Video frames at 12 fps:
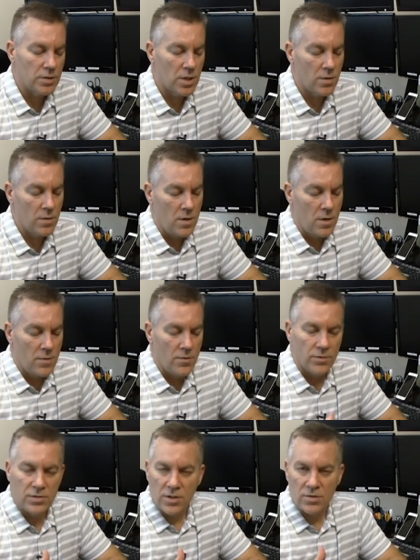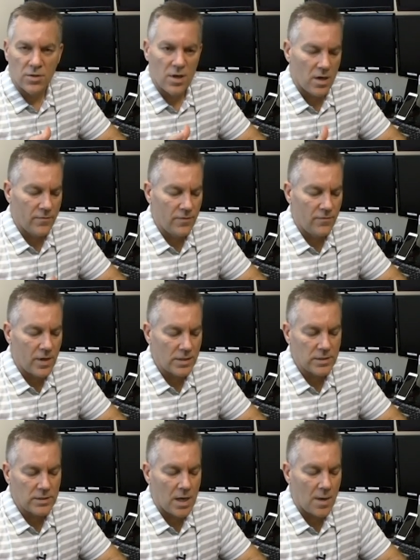So those things are kind of in
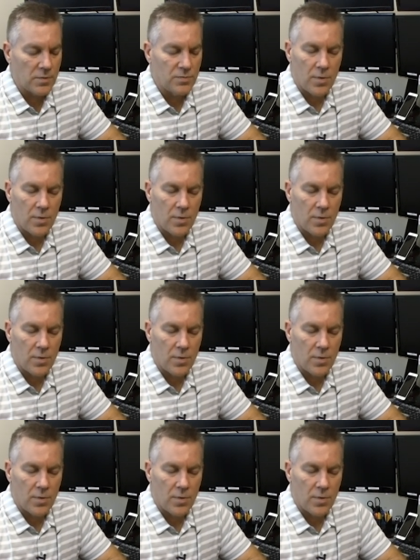flux at times,